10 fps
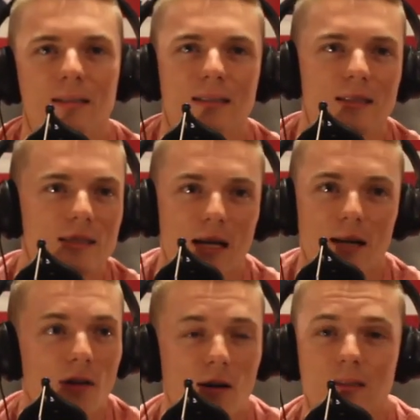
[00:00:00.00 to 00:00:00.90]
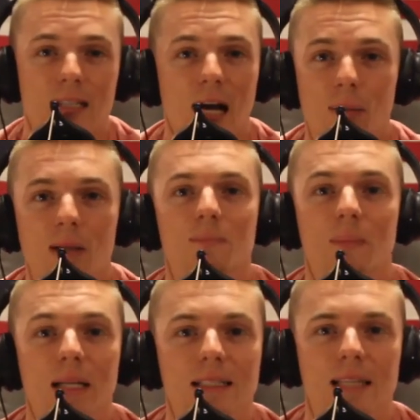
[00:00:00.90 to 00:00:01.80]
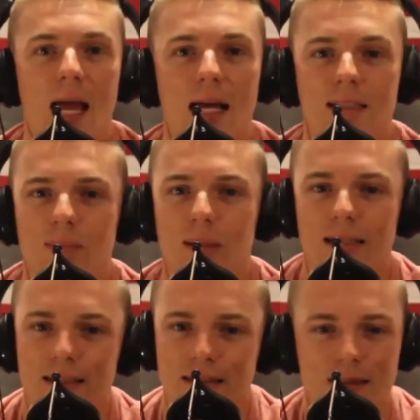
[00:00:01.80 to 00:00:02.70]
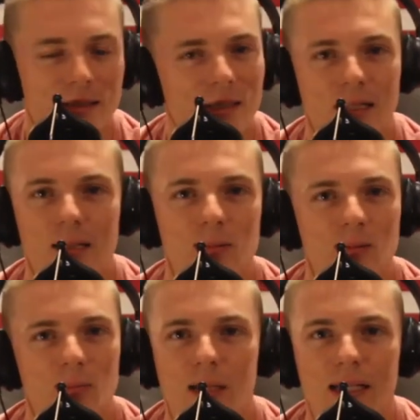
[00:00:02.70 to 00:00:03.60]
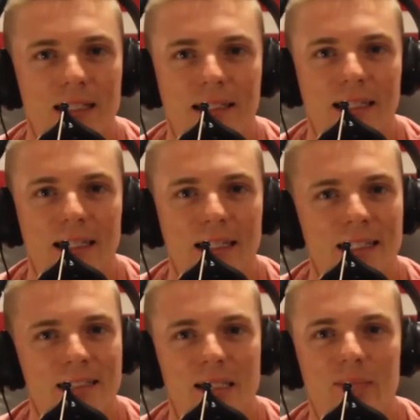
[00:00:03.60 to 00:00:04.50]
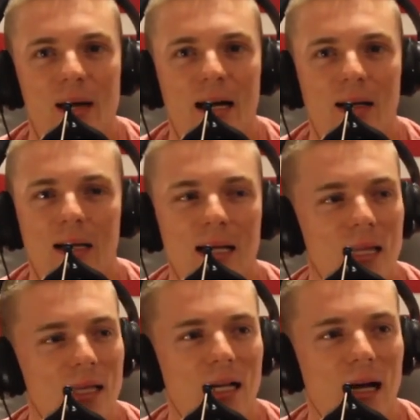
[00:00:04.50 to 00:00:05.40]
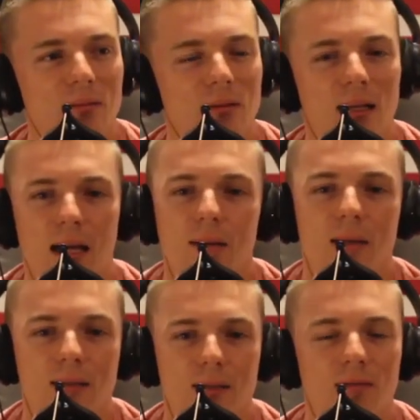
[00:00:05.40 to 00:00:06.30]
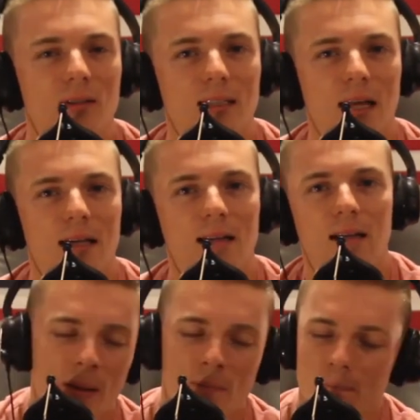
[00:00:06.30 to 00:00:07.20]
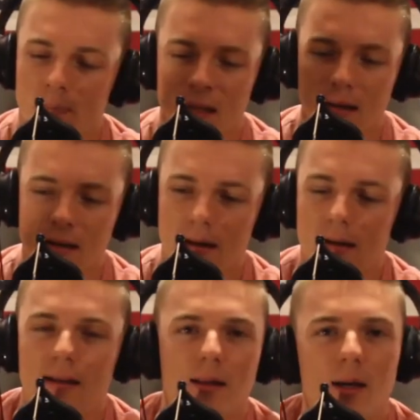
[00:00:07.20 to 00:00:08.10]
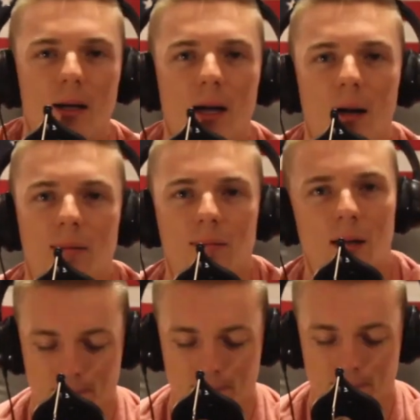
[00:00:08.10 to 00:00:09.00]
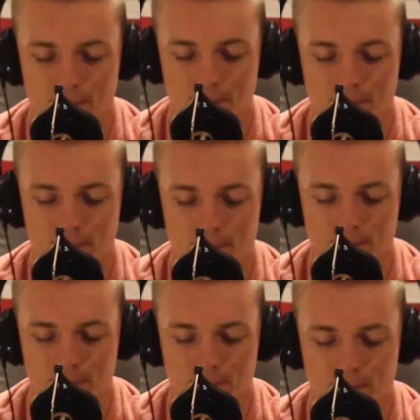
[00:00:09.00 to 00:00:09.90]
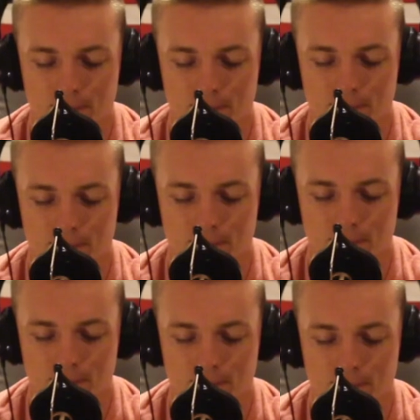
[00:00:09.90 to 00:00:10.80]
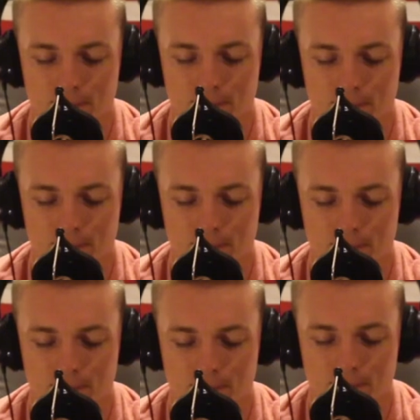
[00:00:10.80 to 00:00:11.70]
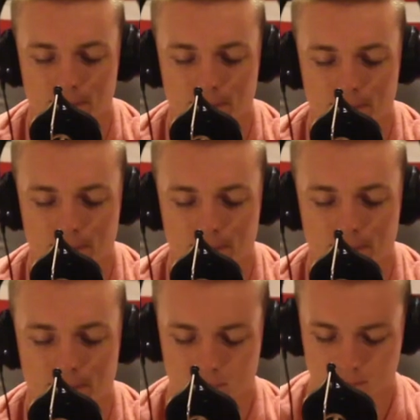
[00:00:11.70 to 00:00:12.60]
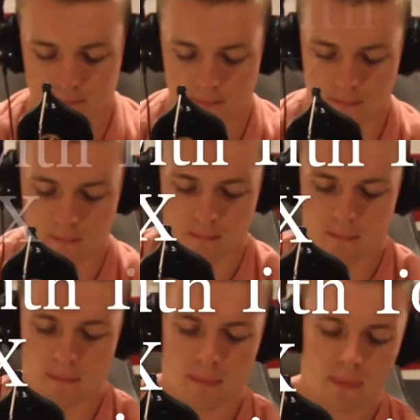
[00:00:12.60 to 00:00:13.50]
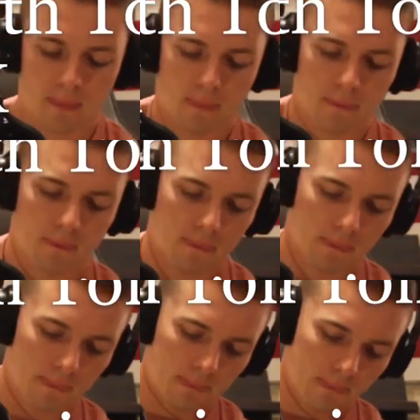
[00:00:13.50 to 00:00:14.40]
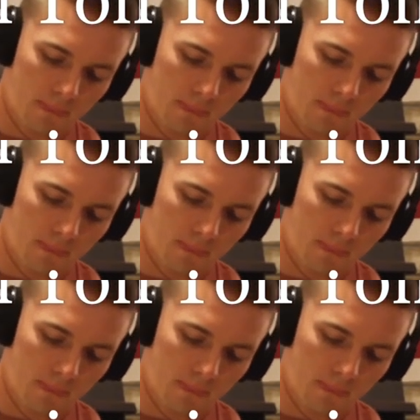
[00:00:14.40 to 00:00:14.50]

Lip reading: So, because if I was a cop, I'd beat his ass. But here he comes being a dick, and somehow the cops are like, hey man, you have a good night. But there you go. And what can you say? Christmas party weekend. I was riding around town.